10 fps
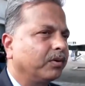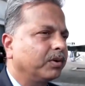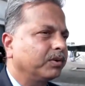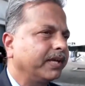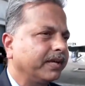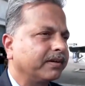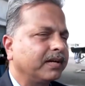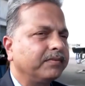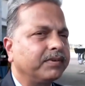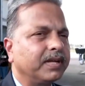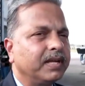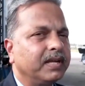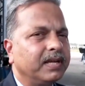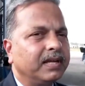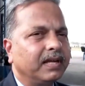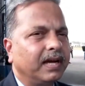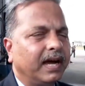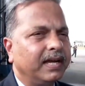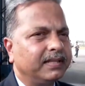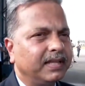onto the aircraft.
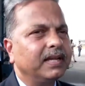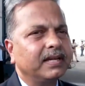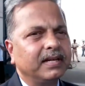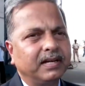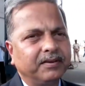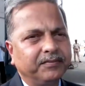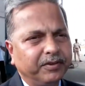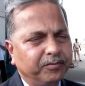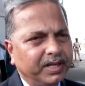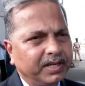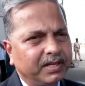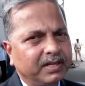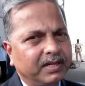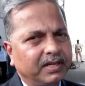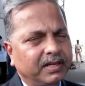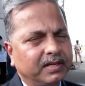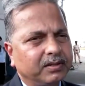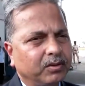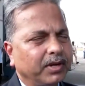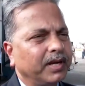I think uh, we've been in, uh,
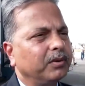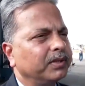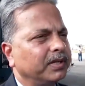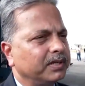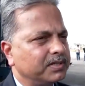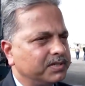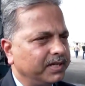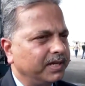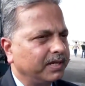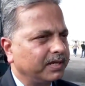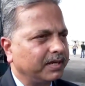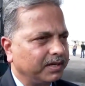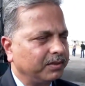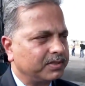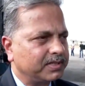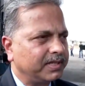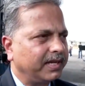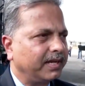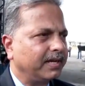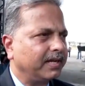talking to the GE
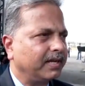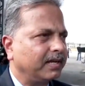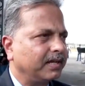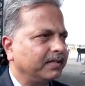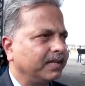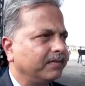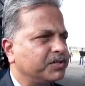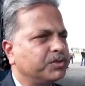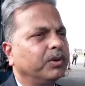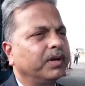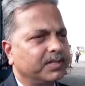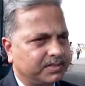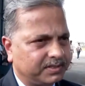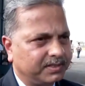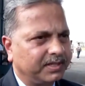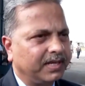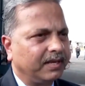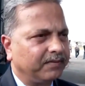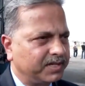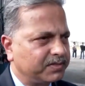continuously and uh, they've assured us that
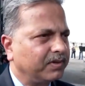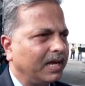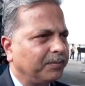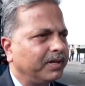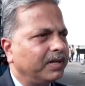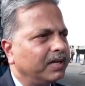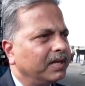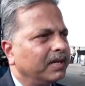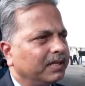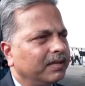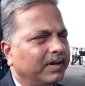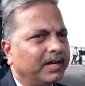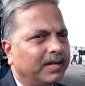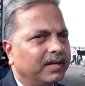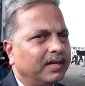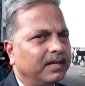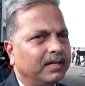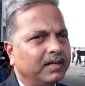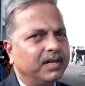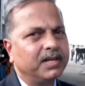deliveries will happen. They've had
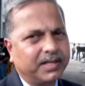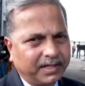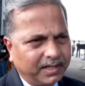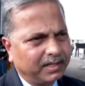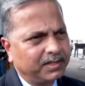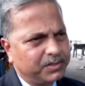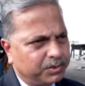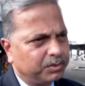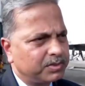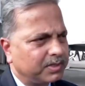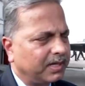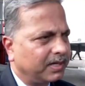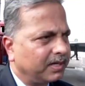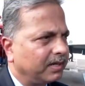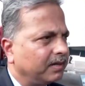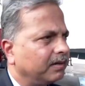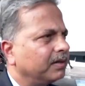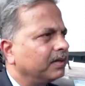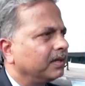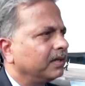technical issues and
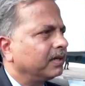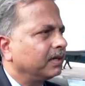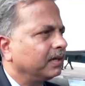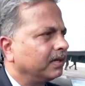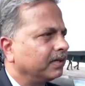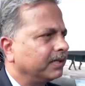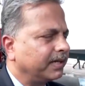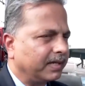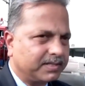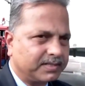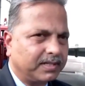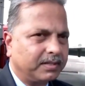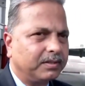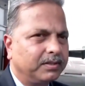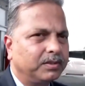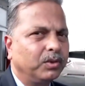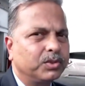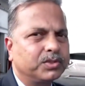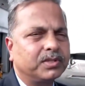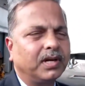they tell us that
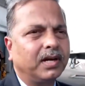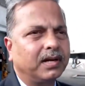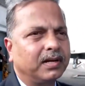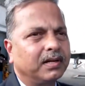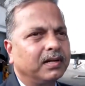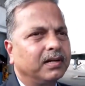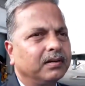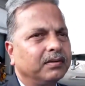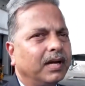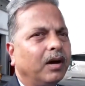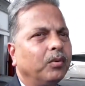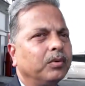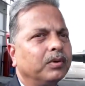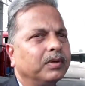those are now um,